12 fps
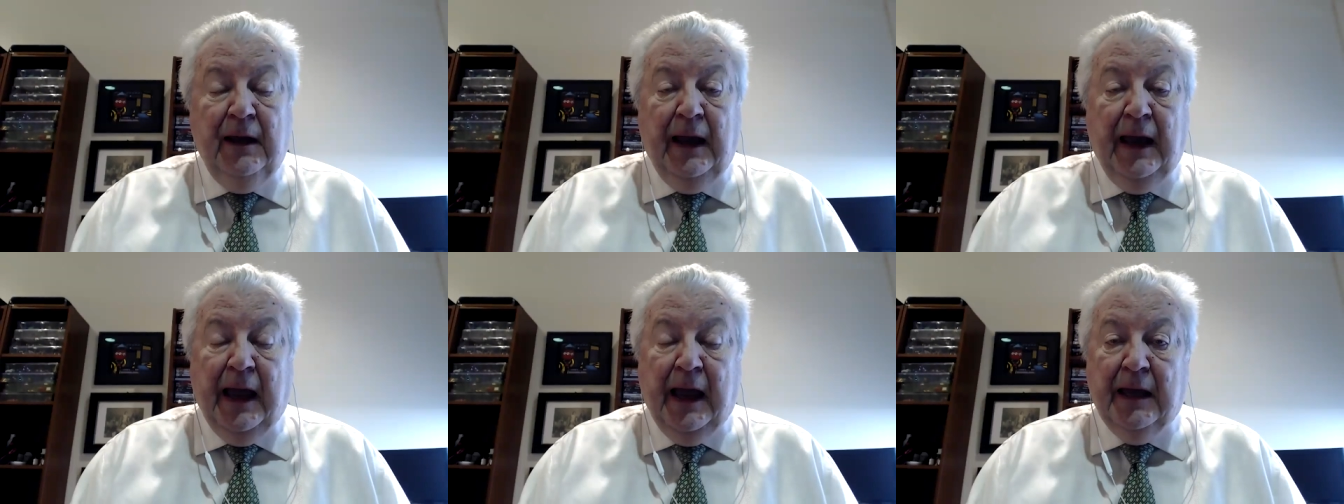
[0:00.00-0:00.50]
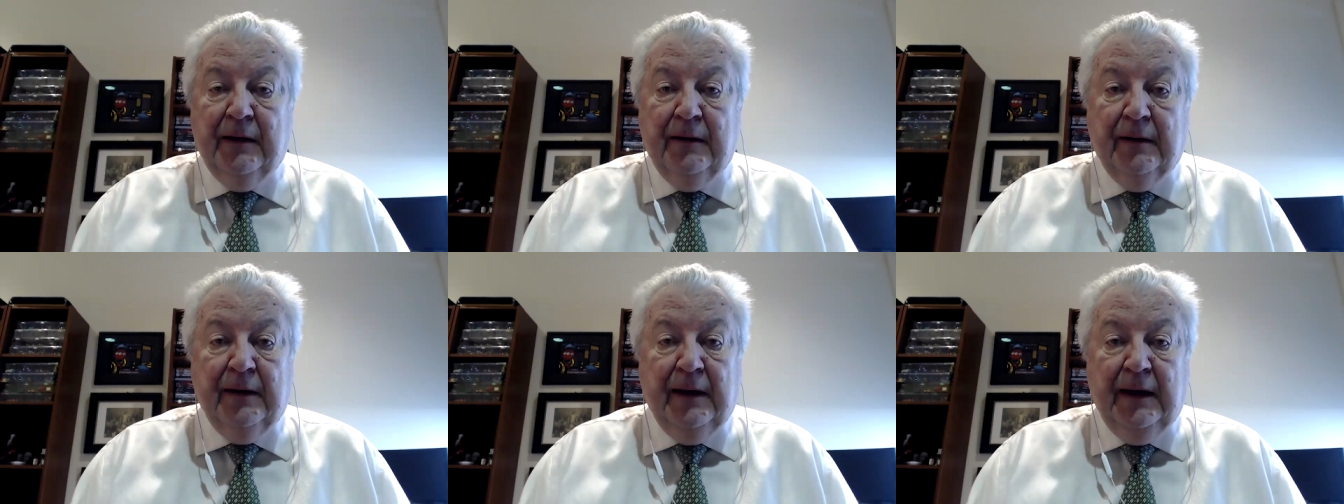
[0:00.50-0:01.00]
and
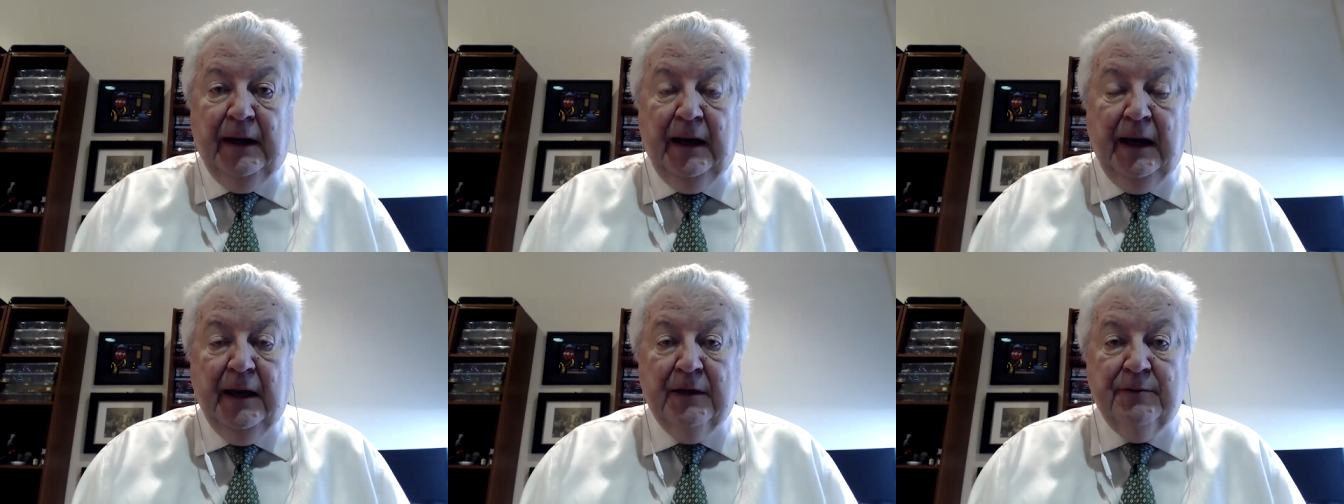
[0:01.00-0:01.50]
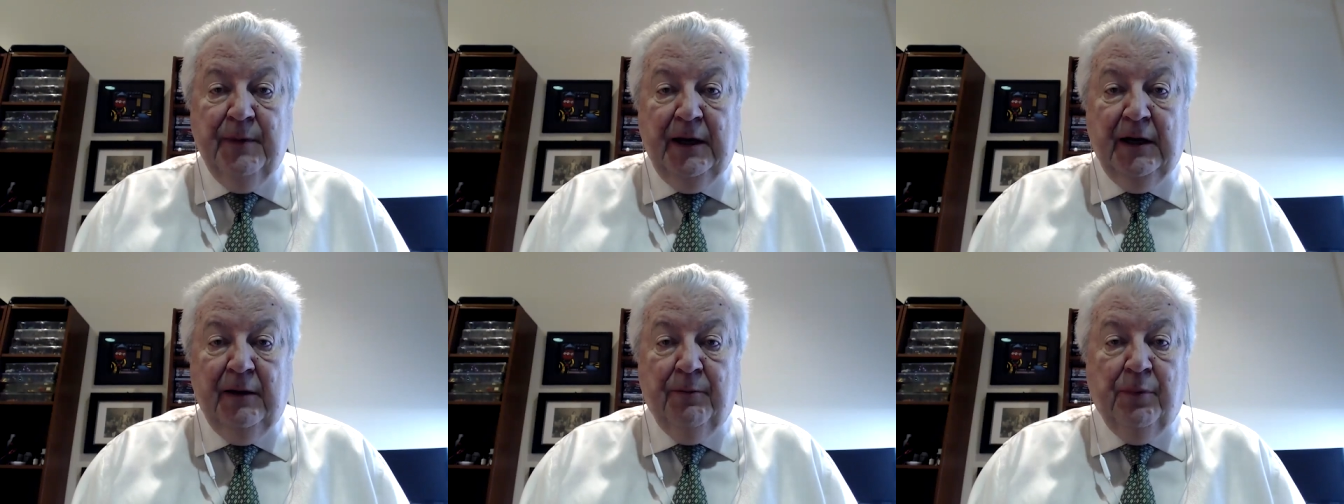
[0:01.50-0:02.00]
he has made
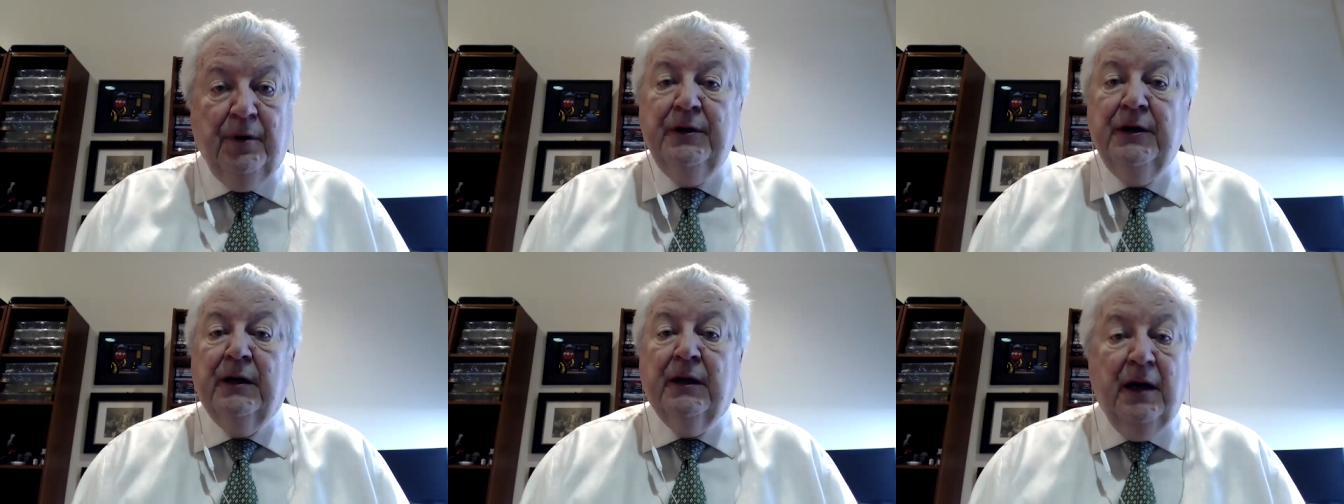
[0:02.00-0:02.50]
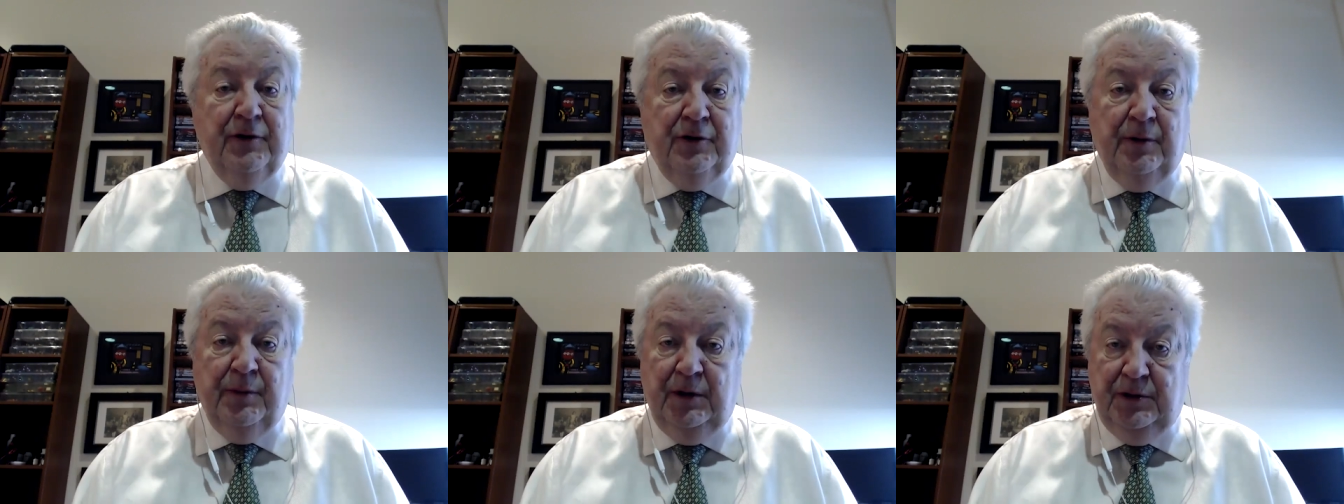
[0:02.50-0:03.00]
a brilliant
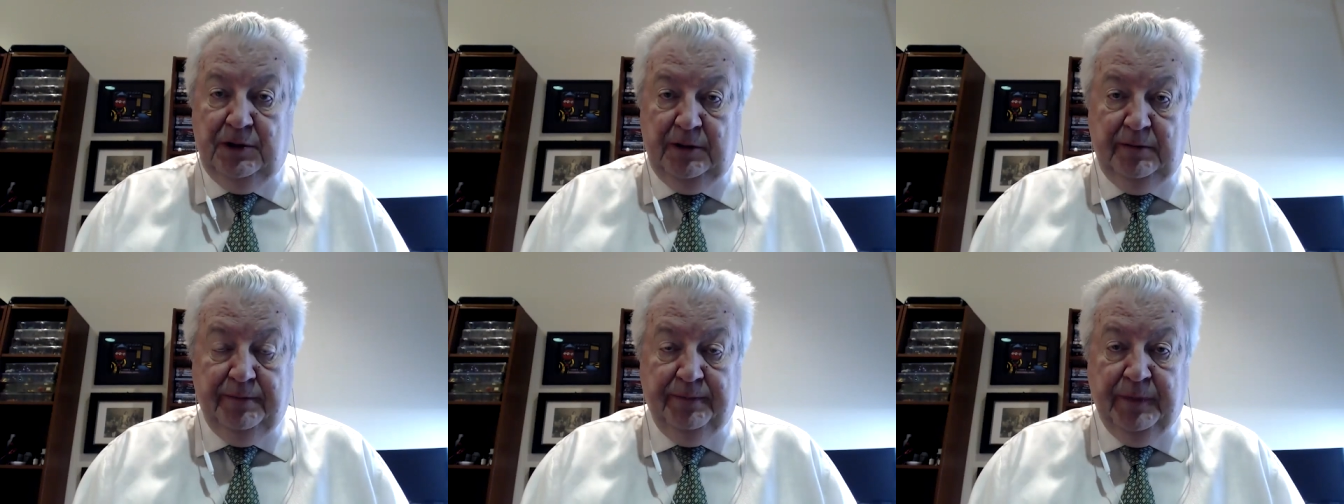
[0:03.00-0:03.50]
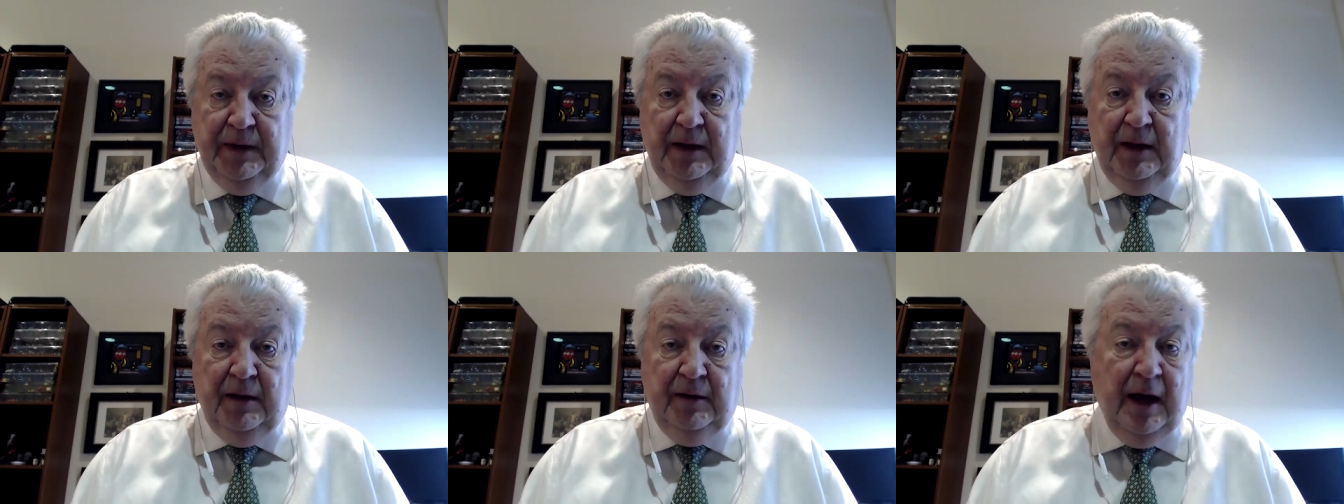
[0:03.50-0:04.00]
contribution,
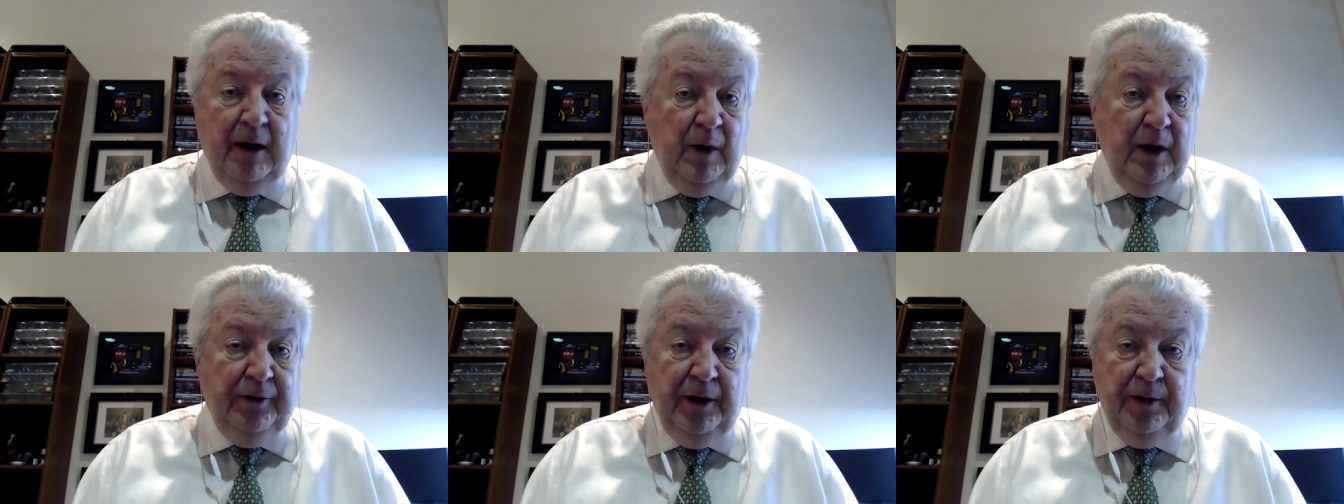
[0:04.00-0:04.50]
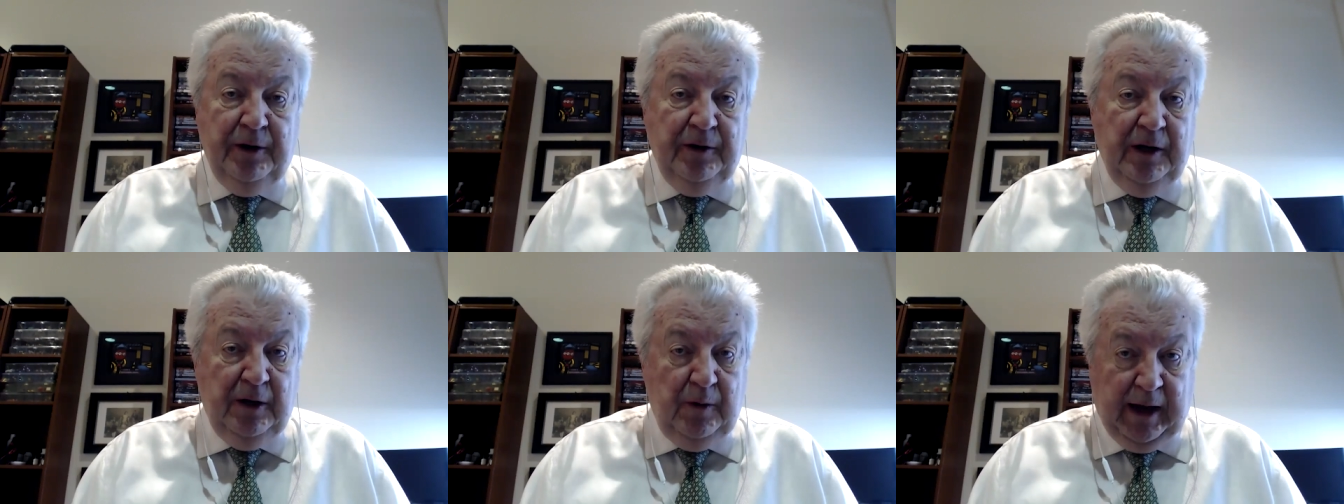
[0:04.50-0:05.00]
not well known in
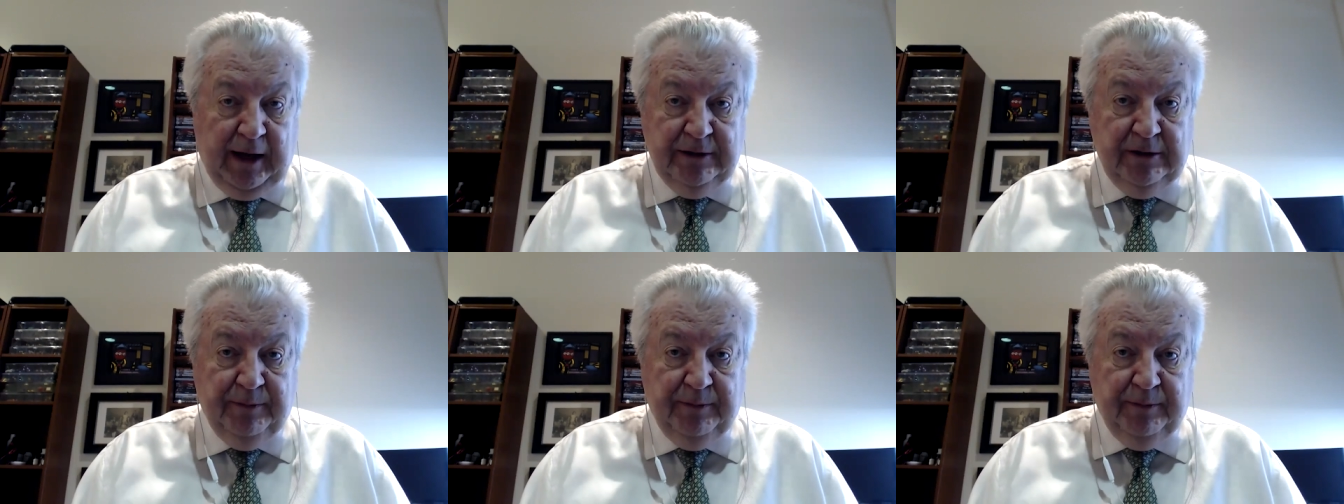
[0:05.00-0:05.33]
the U.S.